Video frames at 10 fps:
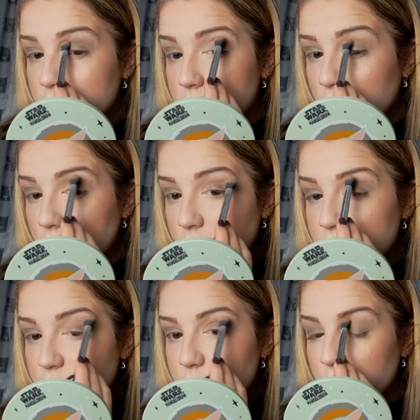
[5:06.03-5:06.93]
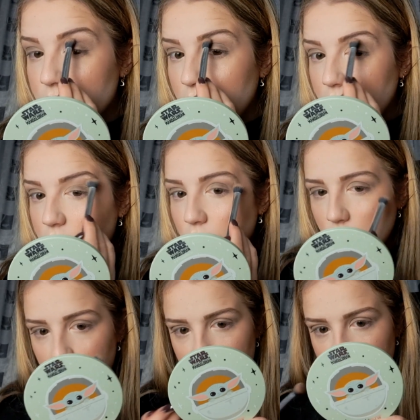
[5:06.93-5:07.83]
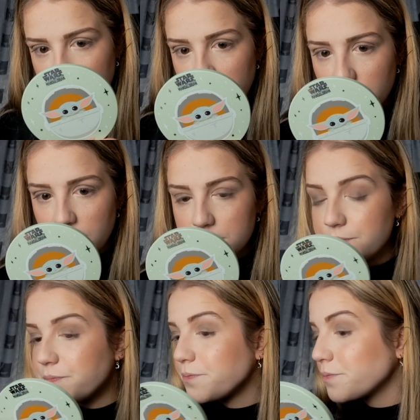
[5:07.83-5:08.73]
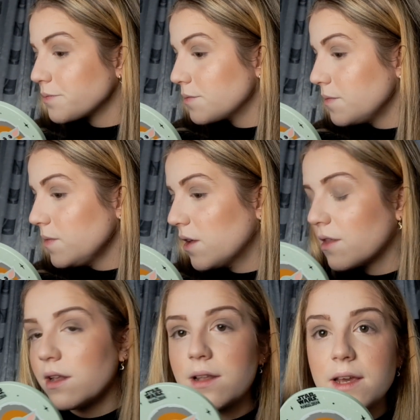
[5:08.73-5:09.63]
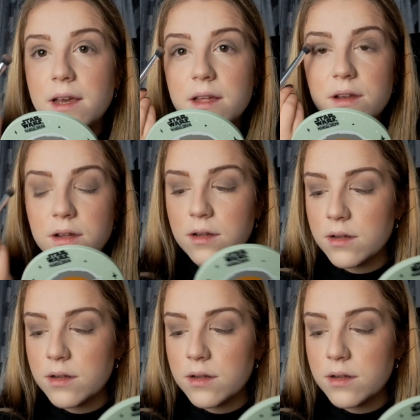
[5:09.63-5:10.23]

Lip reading: So let's put that all over the lid.